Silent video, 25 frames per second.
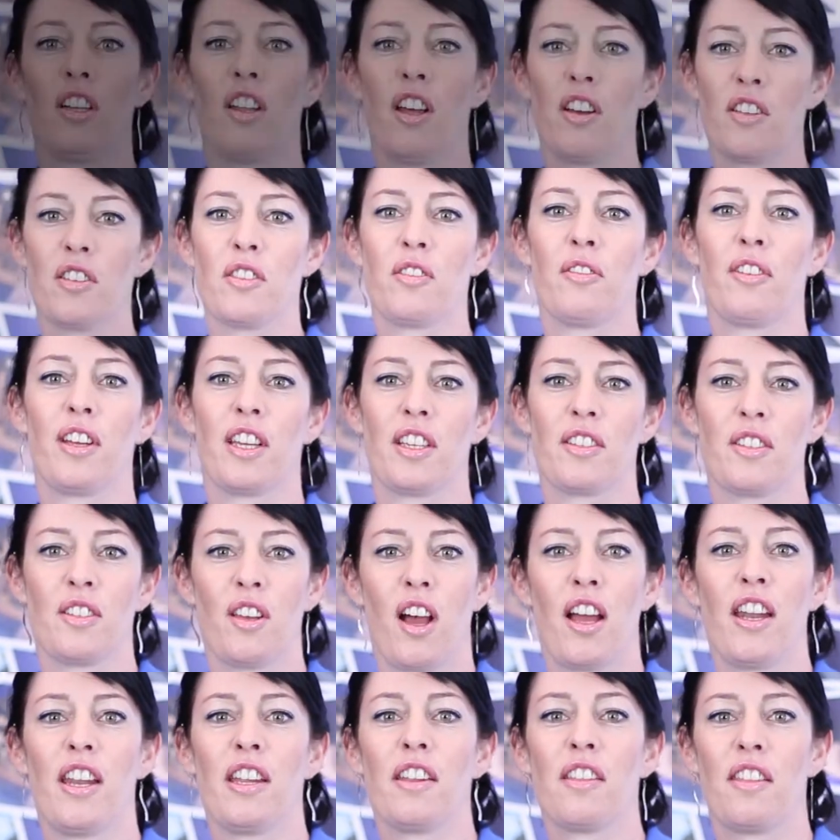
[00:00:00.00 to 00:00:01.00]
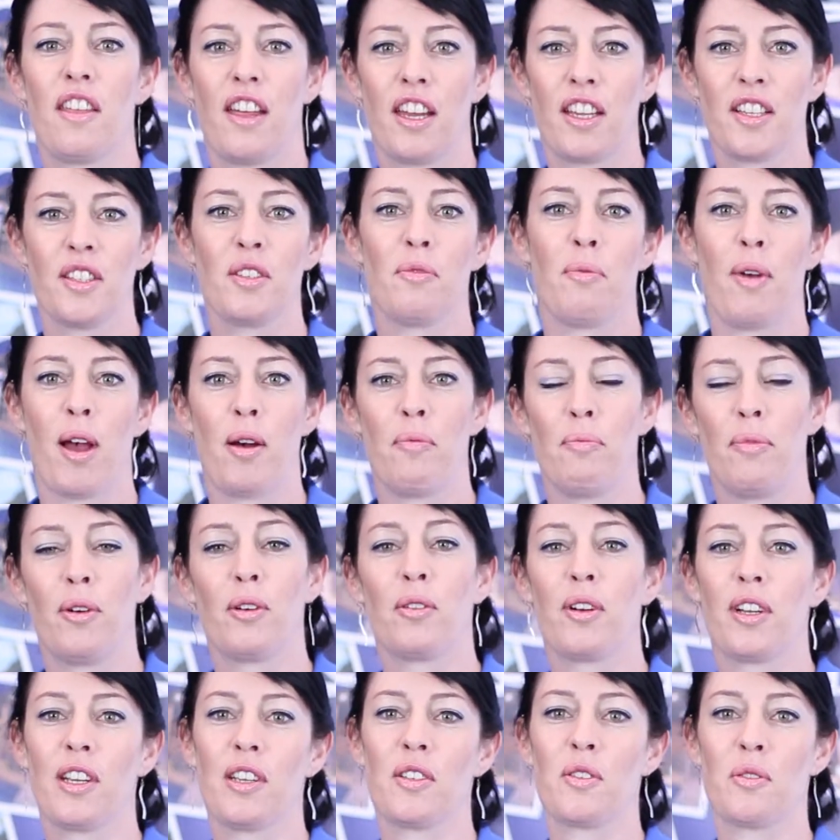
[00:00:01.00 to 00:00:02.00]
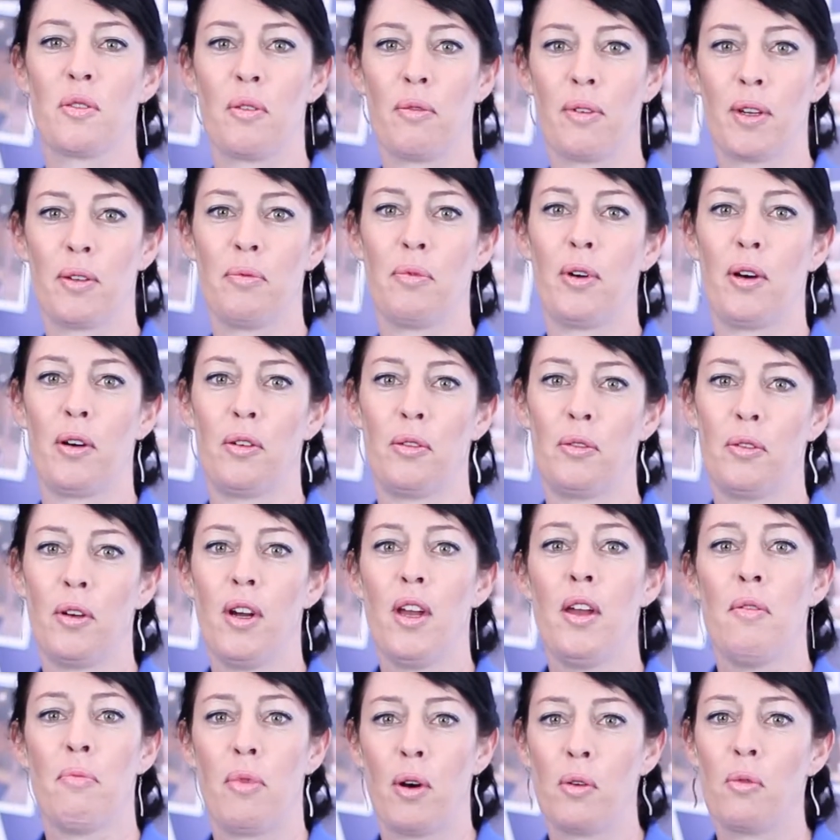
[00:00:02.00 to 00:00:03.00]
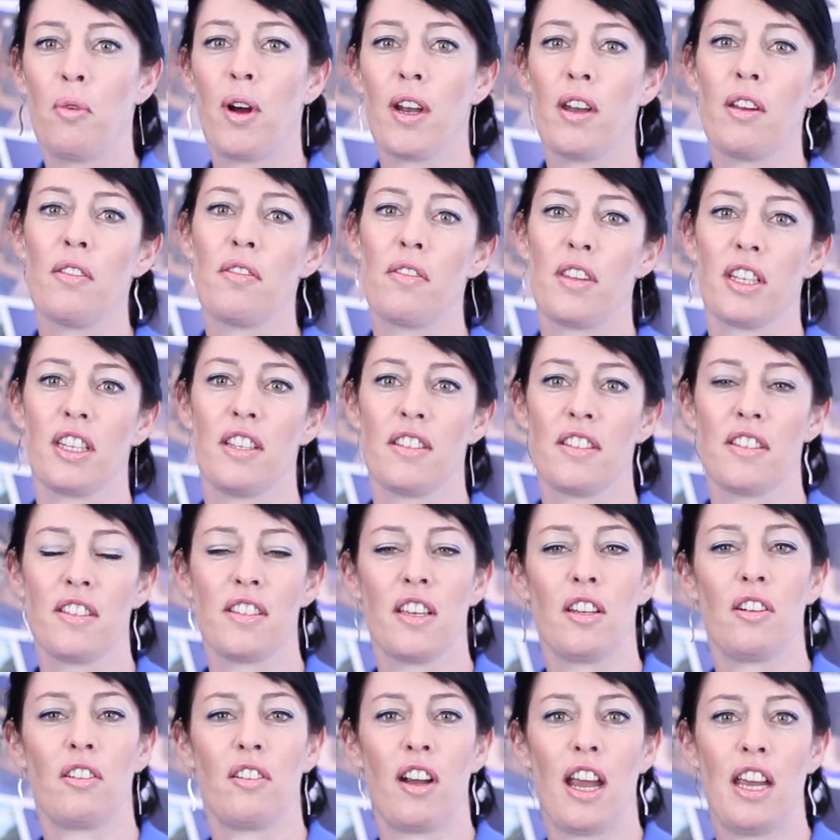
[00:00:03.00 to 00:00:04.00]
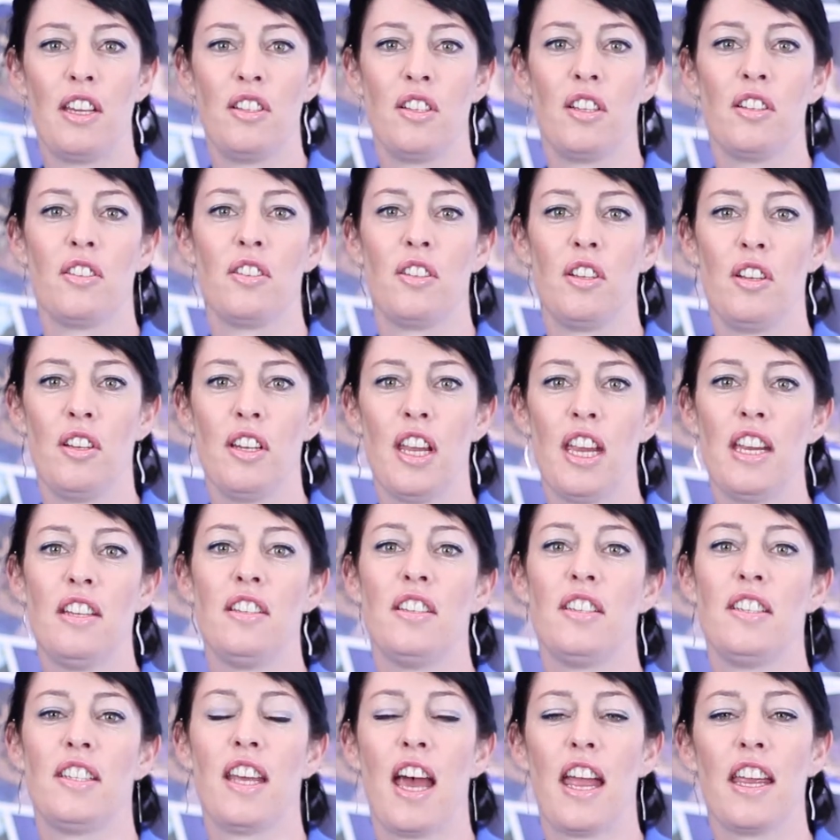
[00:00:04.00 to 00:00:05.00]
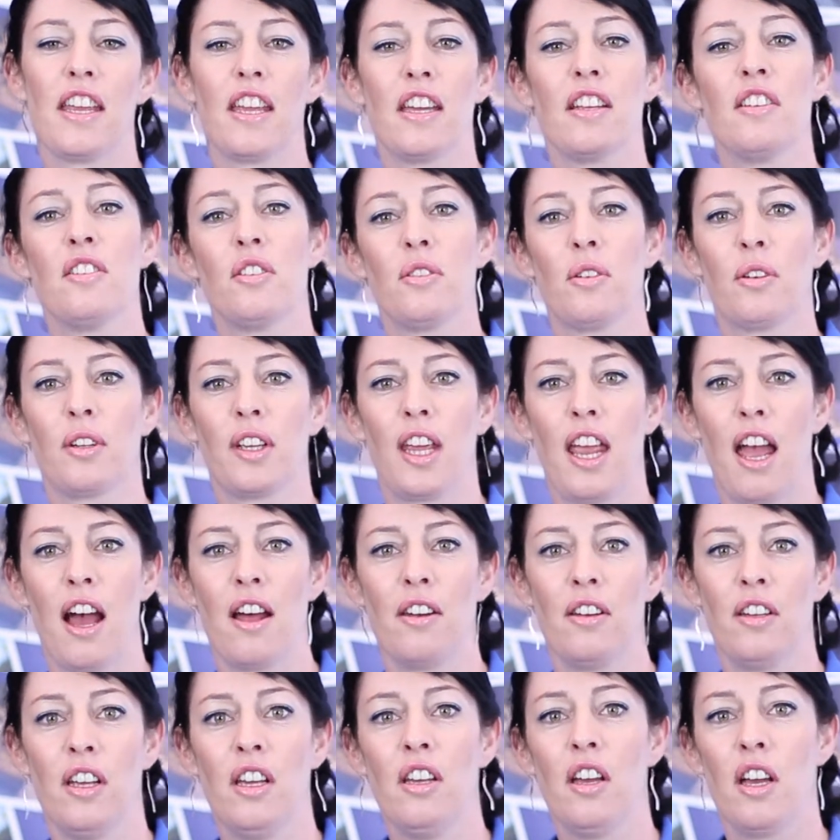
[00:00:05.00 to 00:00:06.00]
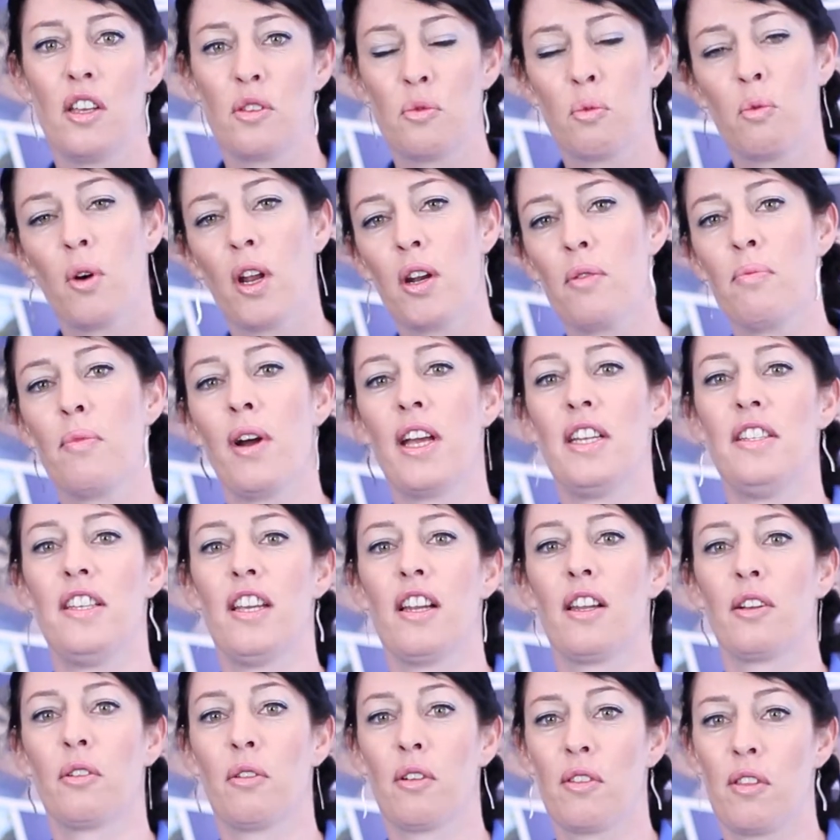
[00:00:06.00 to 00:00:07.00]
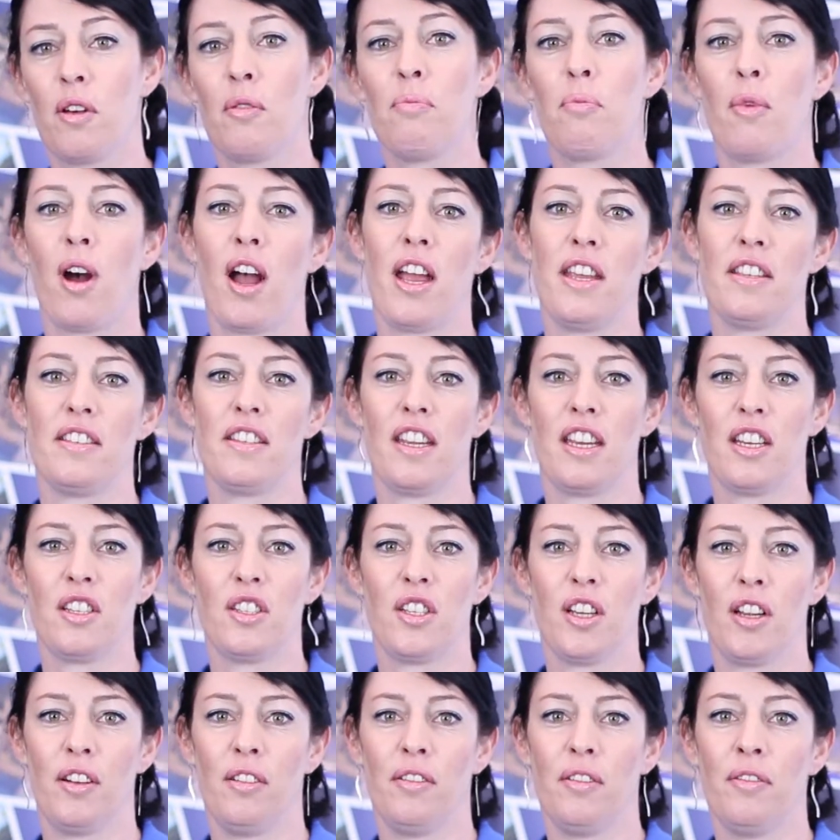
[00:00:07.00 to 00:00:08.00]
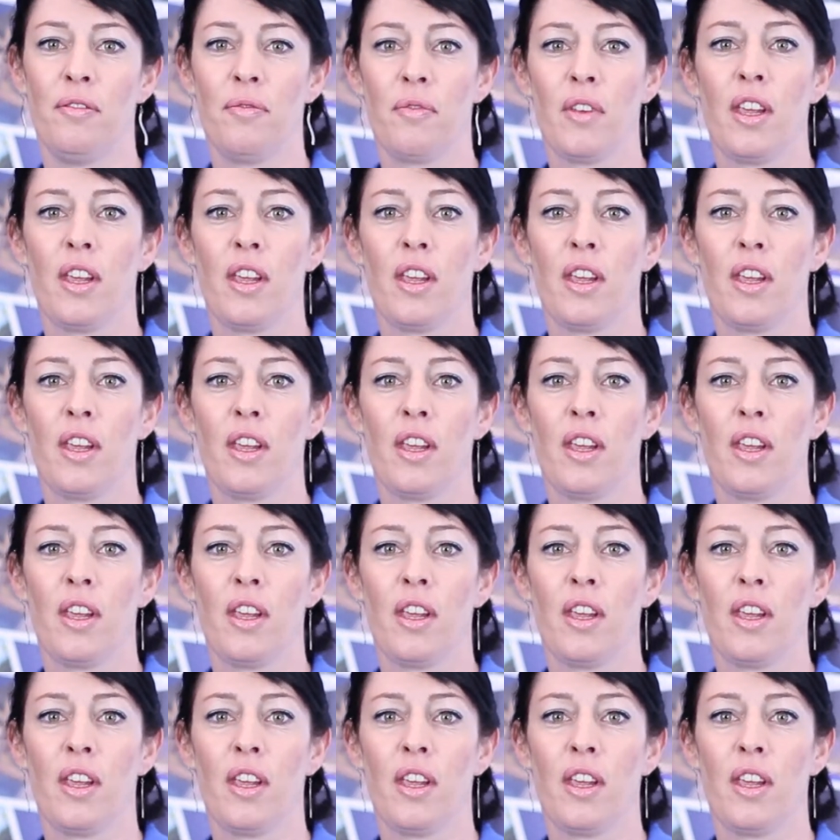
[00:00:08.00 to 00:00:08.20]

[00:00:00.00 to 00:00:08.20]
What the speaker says: lots of exciting things about building a swimming pool, but one of the considerations you need to take into account is what am I dealing with on my section.